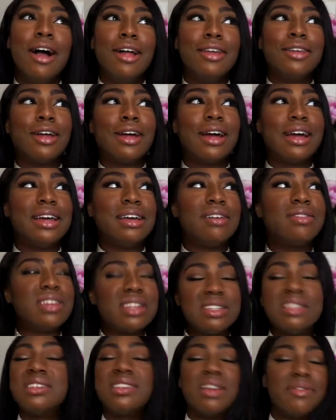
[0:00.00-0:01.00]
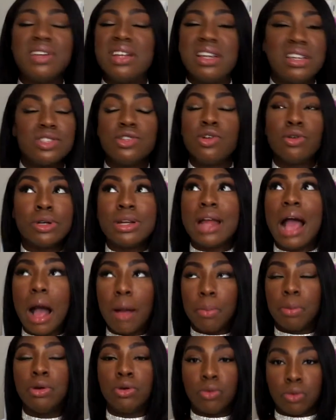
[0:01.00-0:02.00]
Like, this is something, it's not gonna
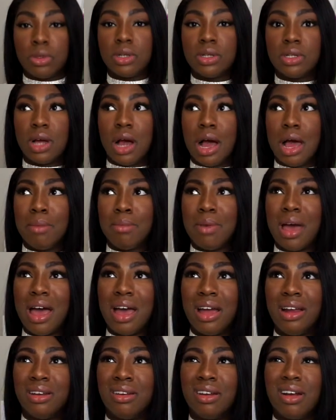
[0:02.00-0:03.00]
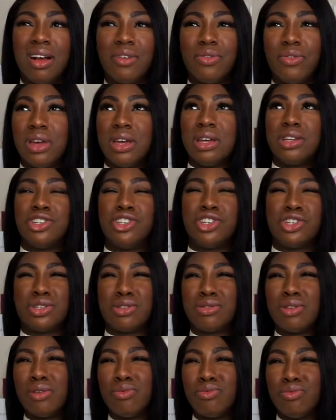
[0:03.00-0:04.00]
happen all the time, and I think it's just
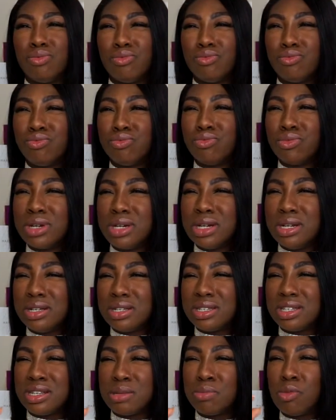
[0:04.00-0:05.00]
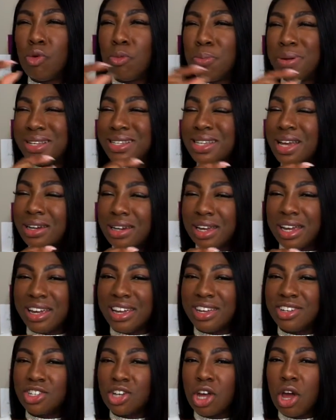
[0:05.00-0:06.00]
a really small
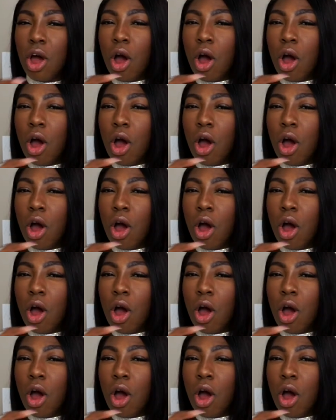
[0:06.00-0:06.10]
percentage